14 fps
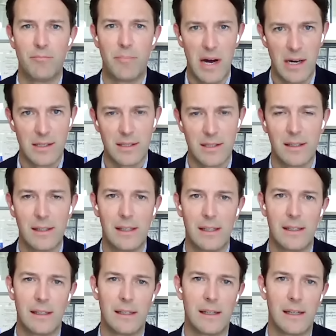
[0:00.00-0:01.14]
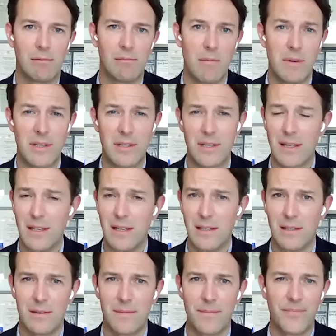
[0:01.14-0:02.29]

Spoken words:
But when we see these